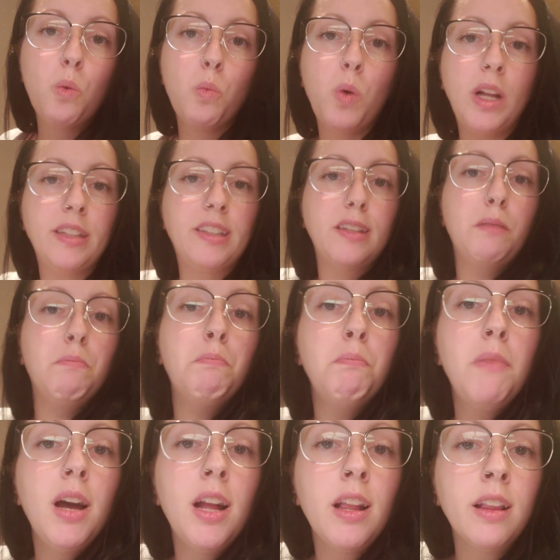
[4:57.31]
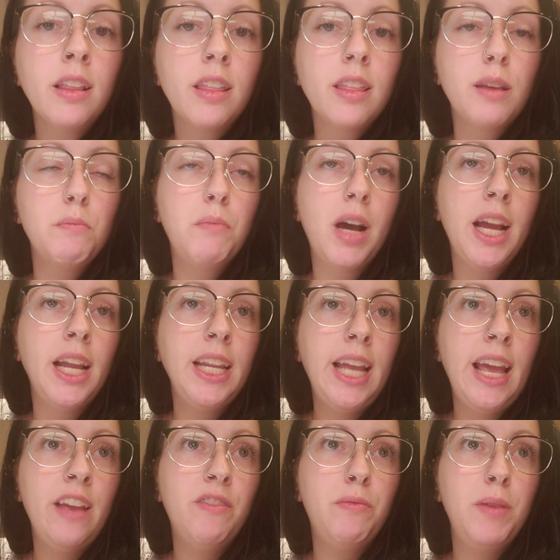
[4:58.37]
once a month. Mine
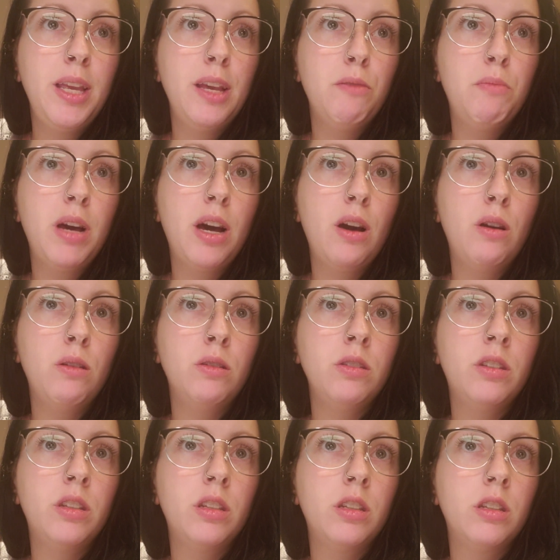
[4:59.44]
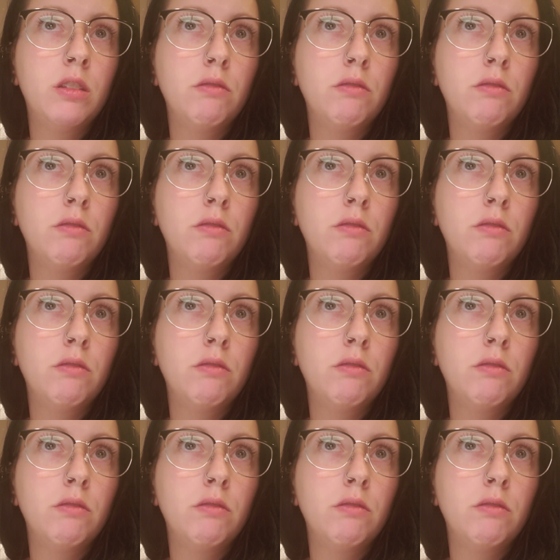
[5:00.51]
gave me about